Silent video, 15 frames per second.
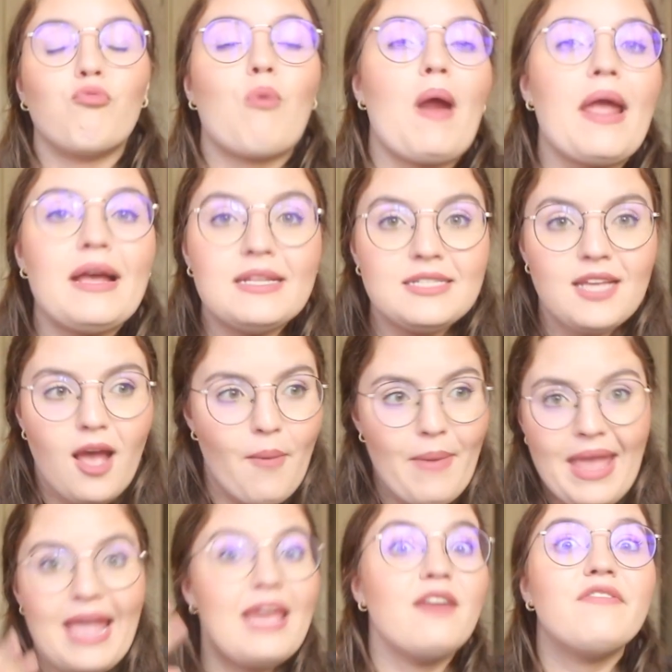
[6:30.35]
random
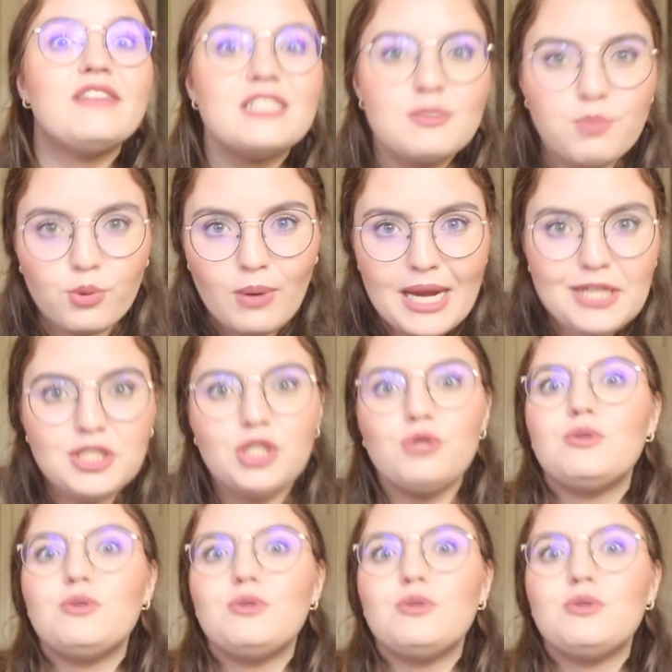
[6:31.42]
hit of inspiration,